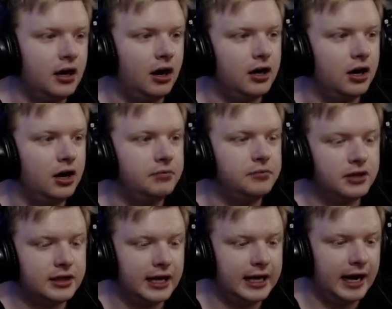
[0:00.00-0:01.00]
I hope that
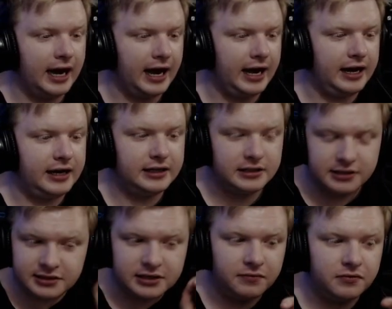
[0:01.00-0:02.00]
they add in
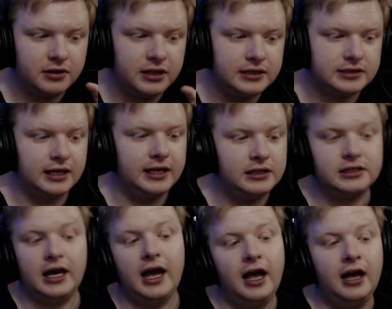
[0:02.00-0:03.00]
some of these scenes,
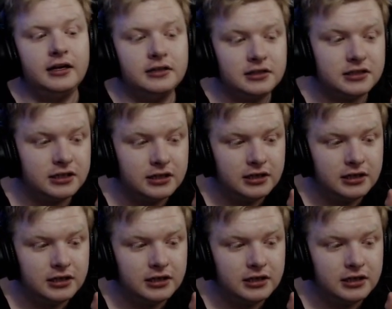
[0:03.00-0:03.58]
and